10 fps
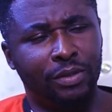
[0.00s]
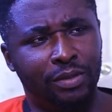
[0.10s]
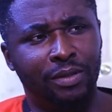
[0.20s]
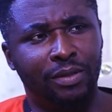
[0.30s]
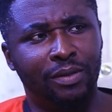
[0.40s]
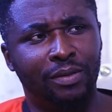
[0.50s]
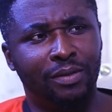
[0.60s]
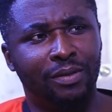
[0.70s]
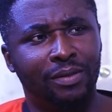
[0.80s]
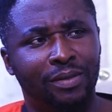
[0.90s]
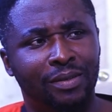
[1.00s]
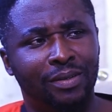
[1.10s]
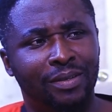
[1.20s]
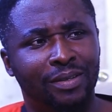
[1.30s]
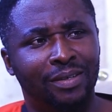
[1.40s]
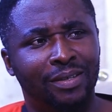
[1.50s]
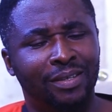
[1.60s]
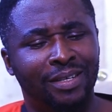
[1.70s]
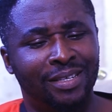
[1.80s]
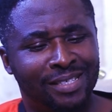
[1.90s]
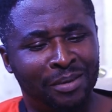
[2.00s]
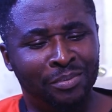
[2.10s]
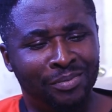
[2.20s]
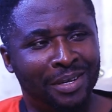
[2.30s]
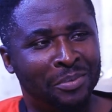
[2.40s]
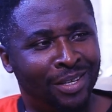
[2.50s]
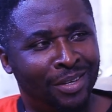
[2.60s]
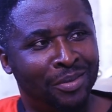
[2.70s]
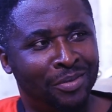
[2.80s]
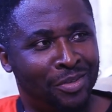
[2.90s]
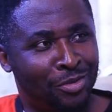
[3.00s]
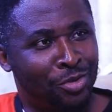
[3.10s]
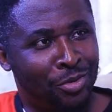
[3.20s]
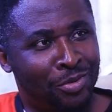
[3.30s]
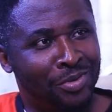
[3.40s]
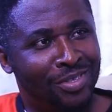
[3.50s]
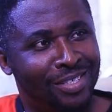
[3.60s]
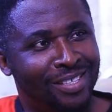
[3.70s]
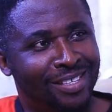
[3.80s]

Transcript: Yes. Yes, I'm in love with you too.